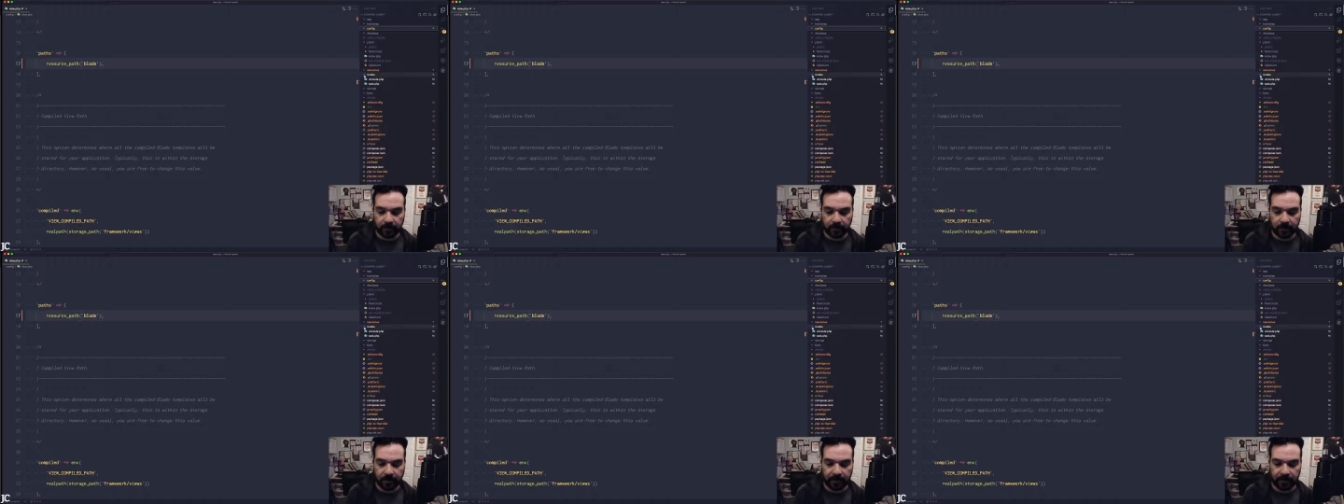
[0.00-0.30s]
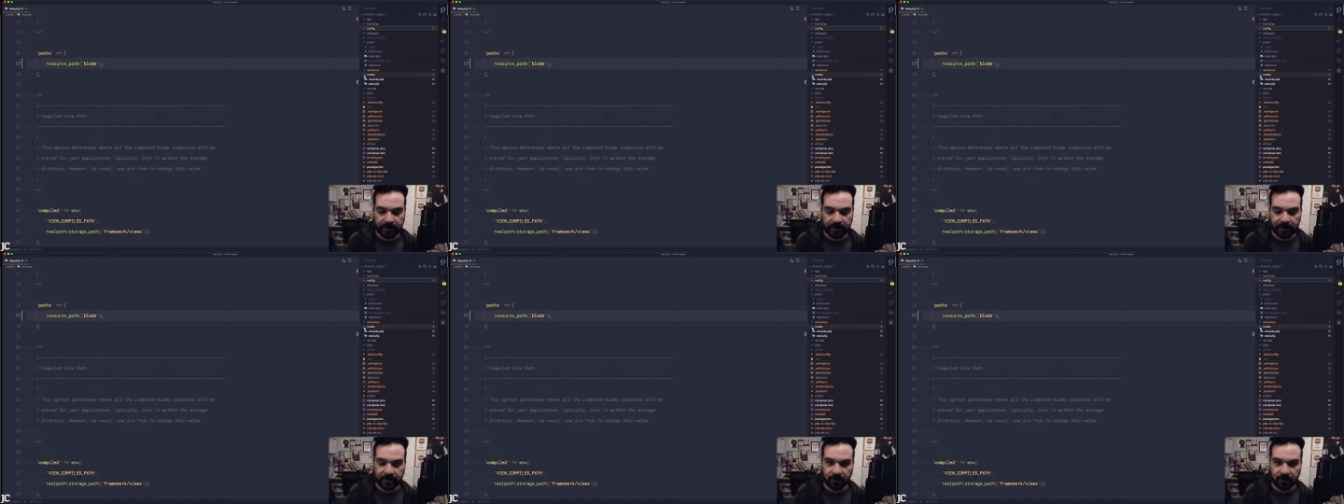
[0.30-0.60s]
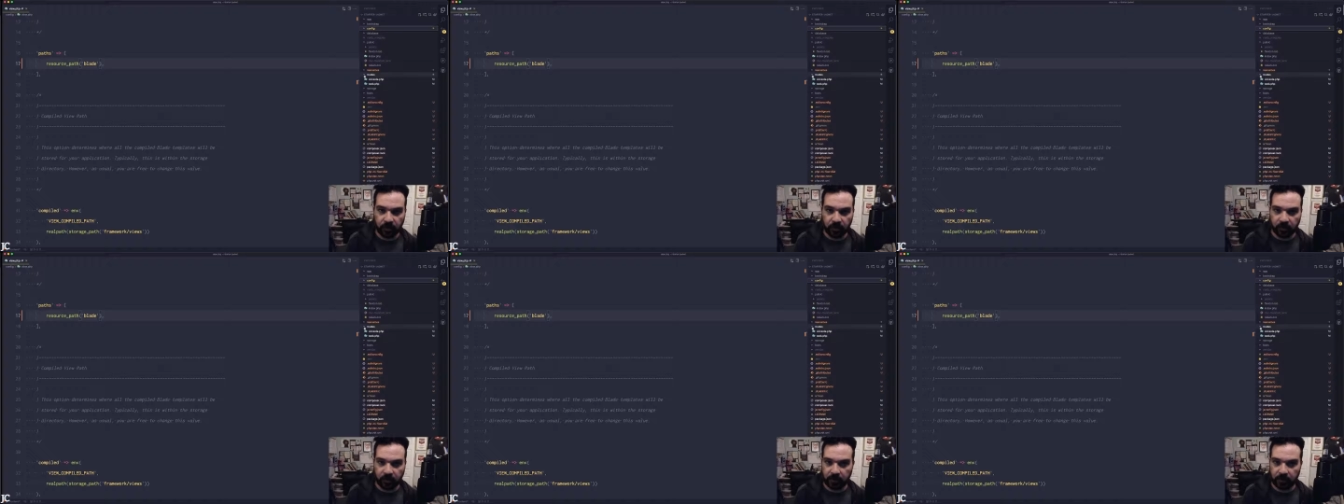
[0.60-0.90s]
it's
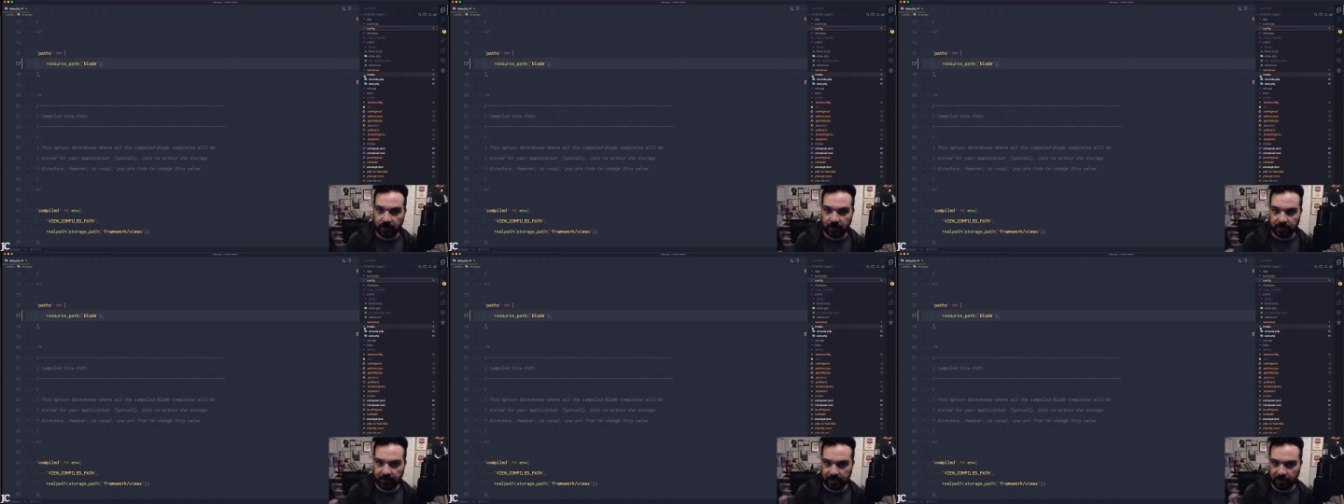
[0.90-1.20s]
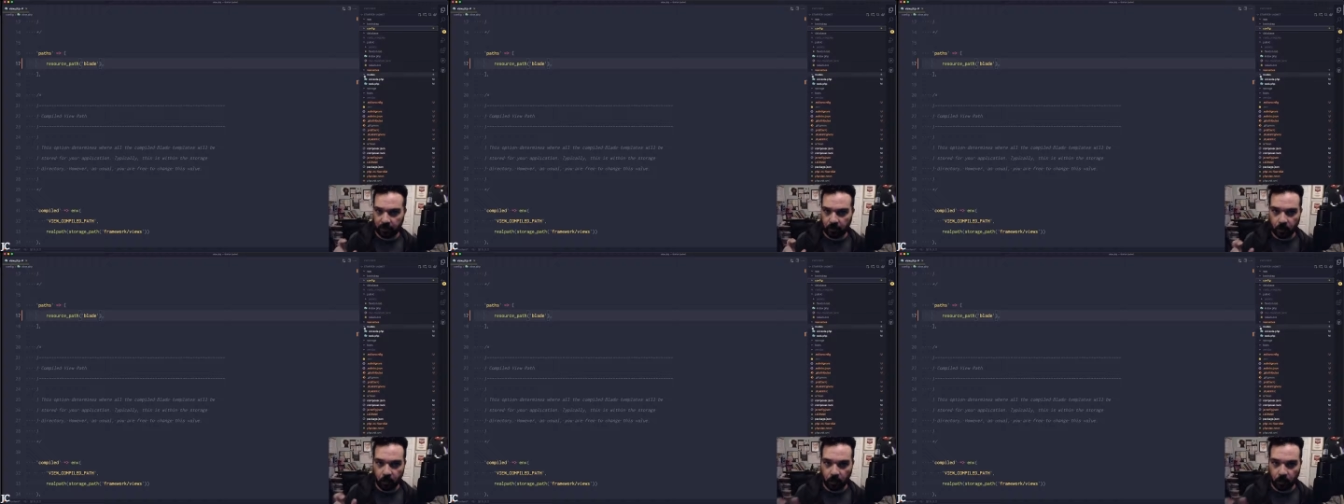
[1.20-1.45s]
like,